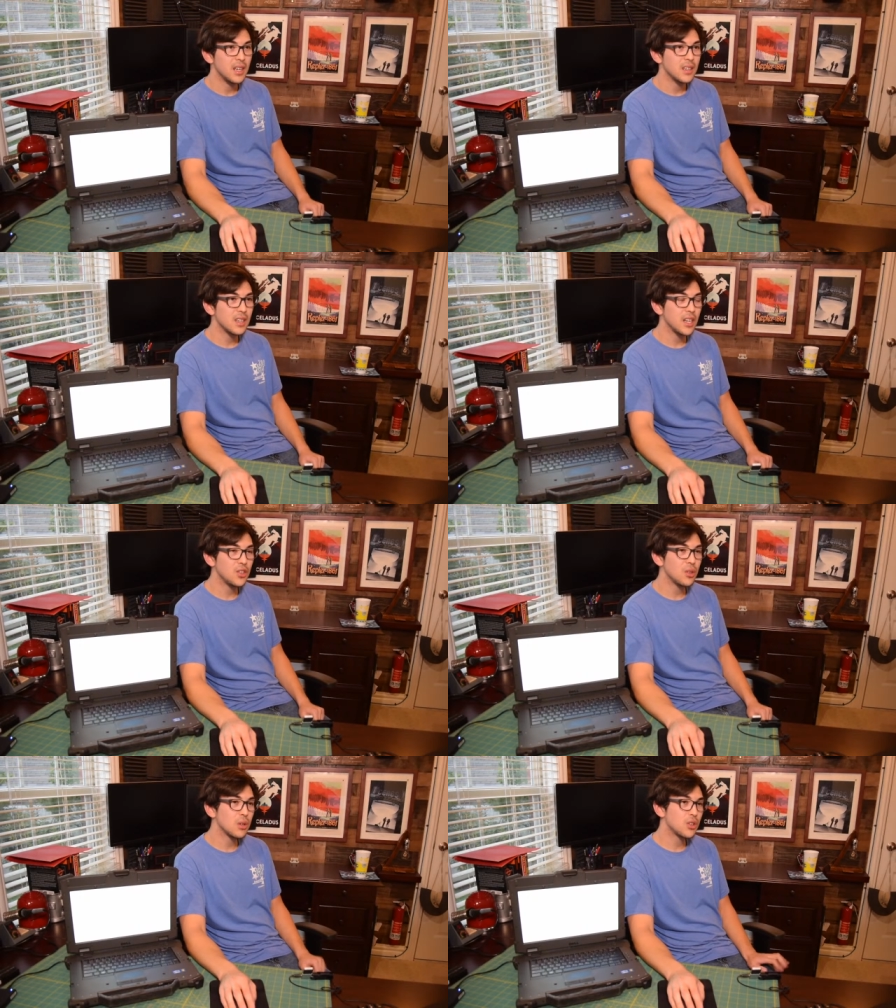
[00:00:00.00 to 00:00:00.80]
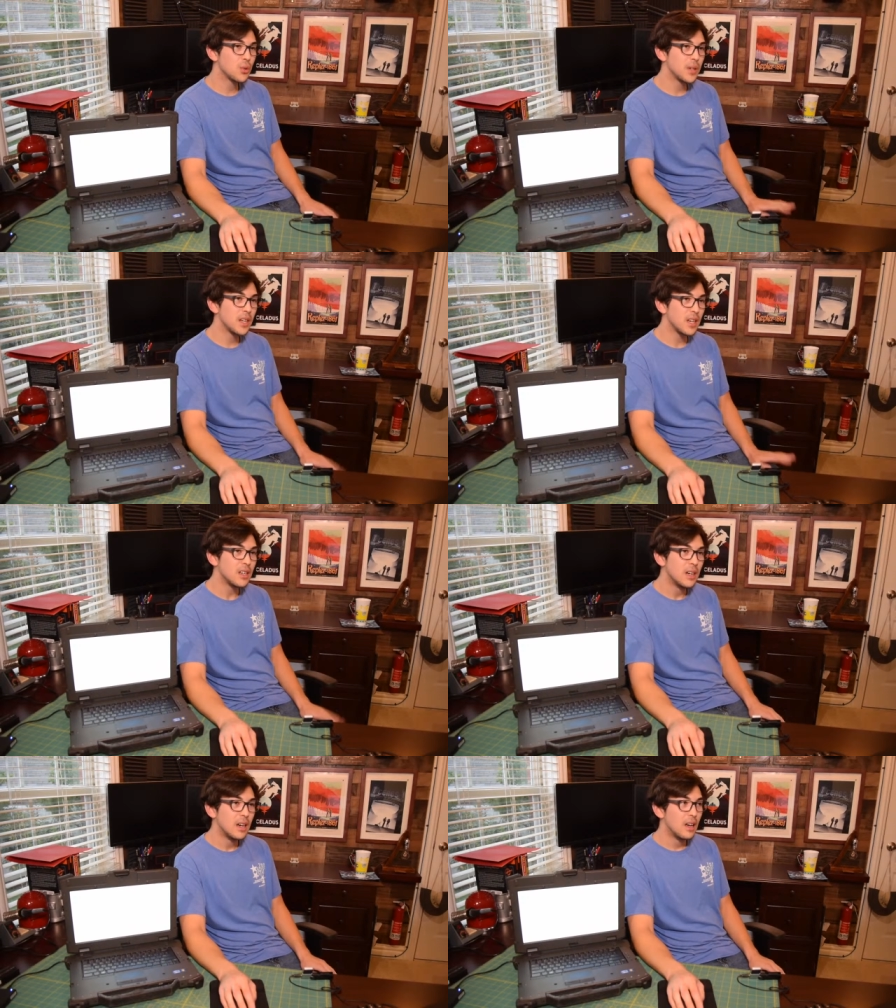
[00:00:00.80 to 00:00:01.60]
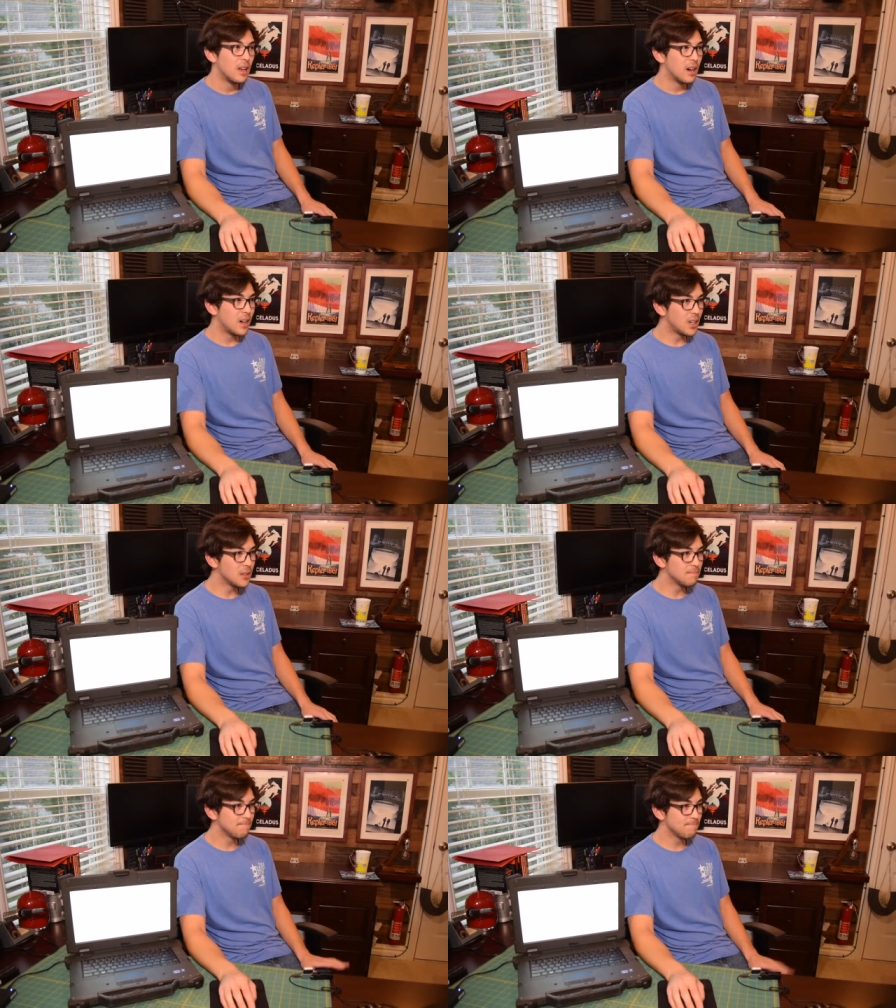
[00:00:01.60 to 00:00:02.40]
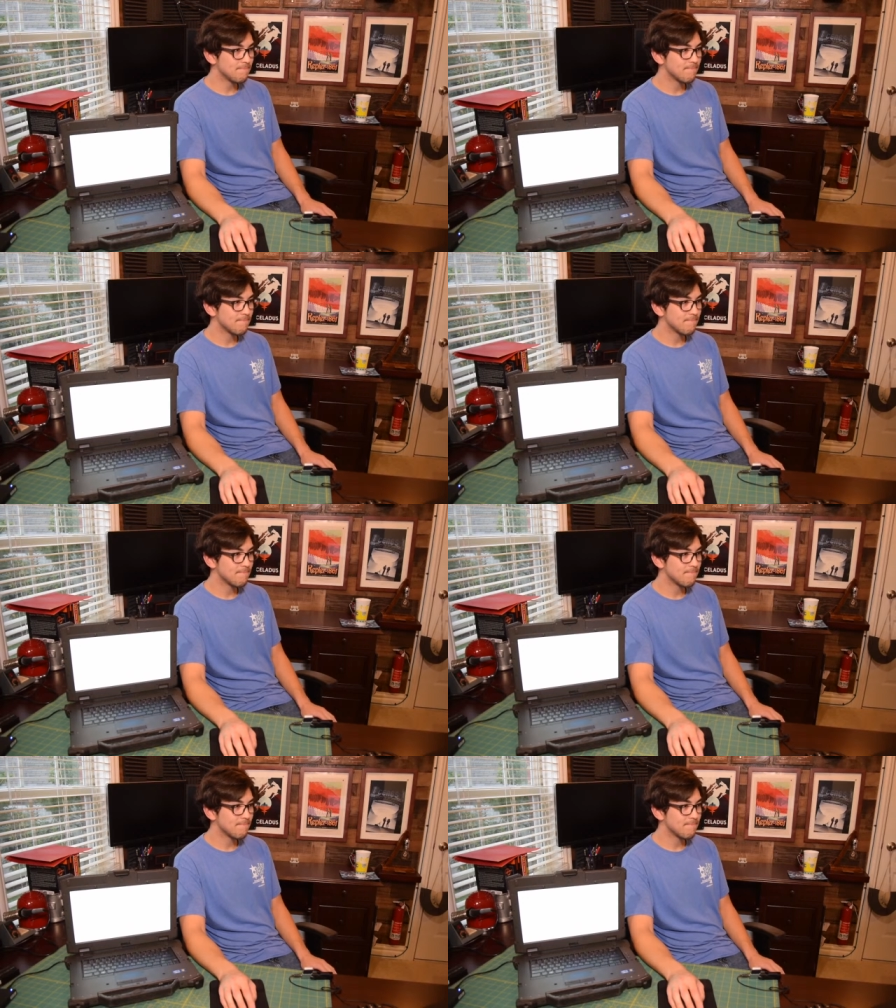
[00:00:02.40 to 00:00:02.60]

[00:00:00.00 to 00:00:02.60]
Can you do a Q&A? Um...